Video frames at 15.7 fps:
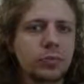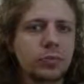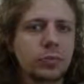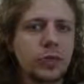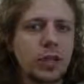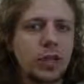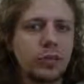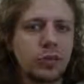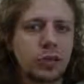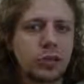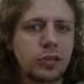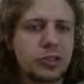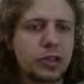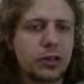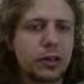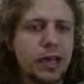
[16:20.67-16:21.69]
if you're
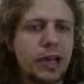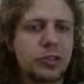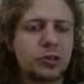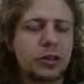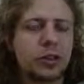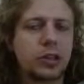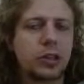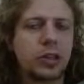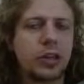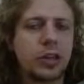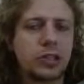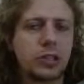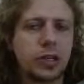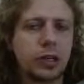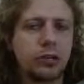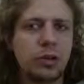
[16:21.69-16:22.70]
considering entering the
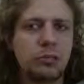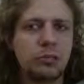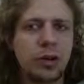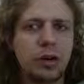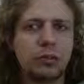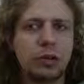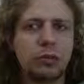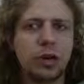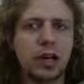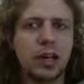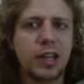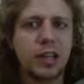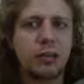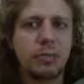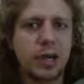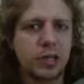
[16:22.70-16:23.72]
isolated queen pawn, we want it in
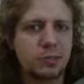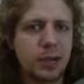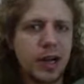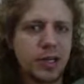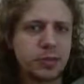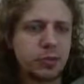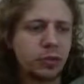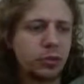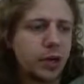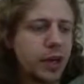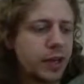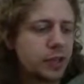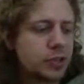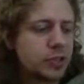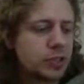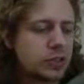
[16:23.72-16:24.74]
the best possible way,
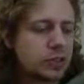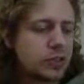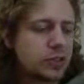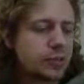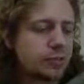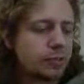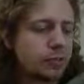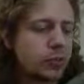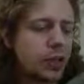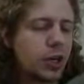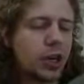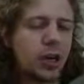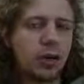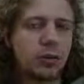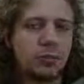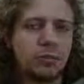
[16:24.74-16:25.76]
since
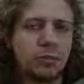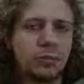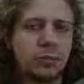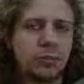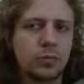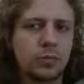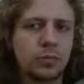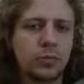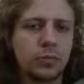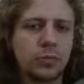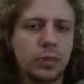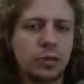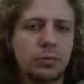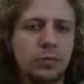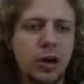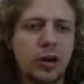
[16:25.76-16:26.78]

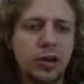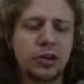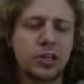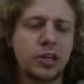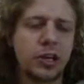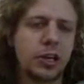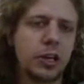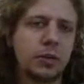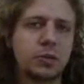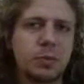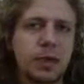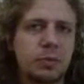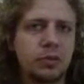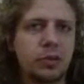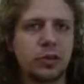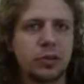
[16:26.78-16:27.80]
in modern times
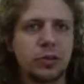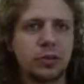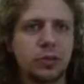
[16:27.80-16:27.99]
people